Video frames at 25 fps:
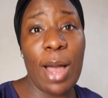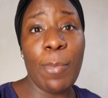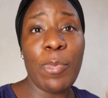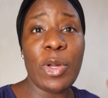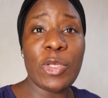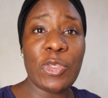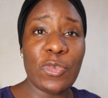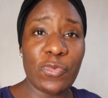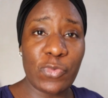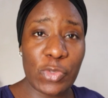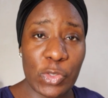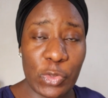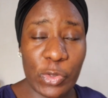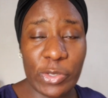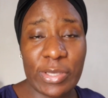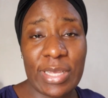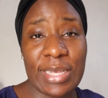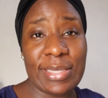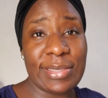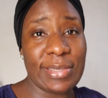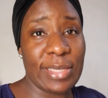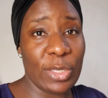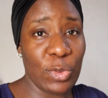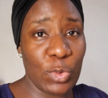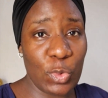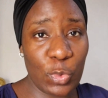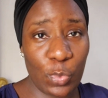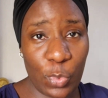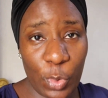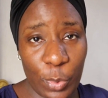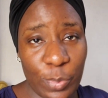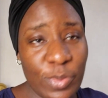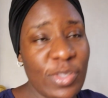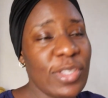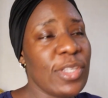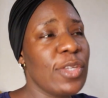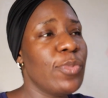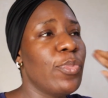I'm going to video it and send to
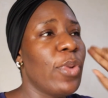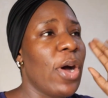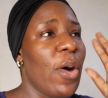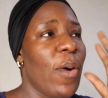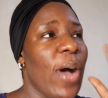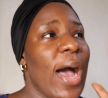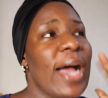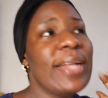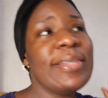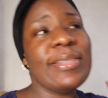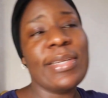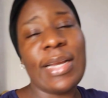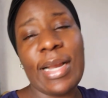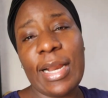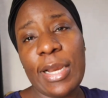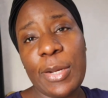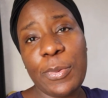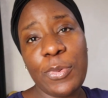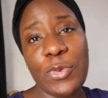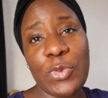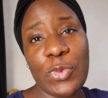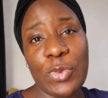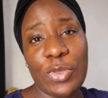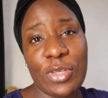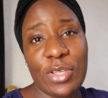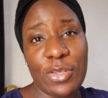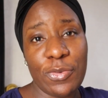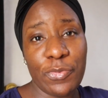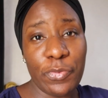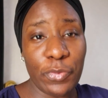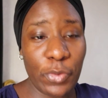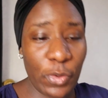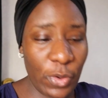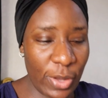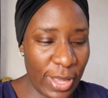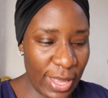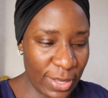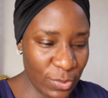Mom C, but I'll add the clips to this
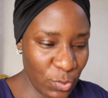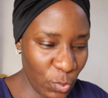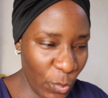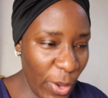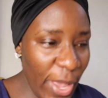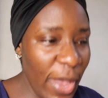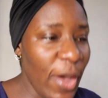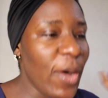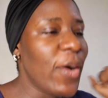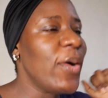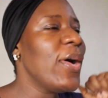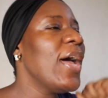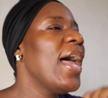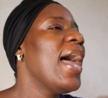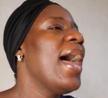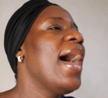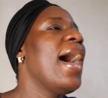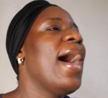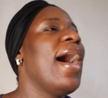vlog as well.